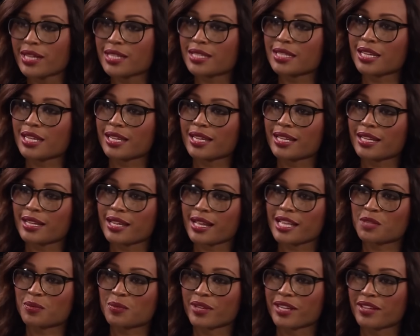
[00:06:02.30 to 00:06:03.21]
what do you guys think
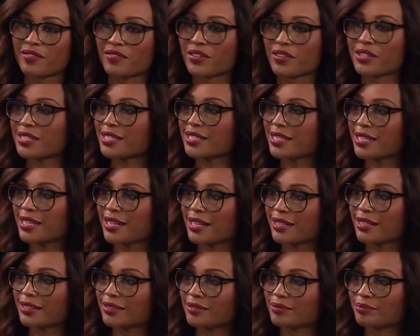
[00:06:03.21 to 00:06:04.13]
Kenya has planned for
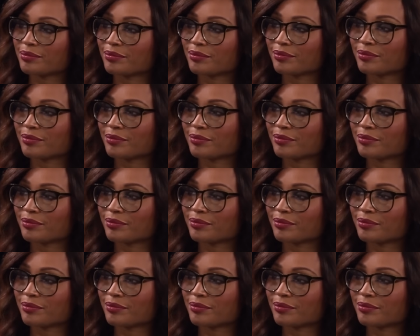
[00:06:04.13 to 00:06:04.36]
us tonight?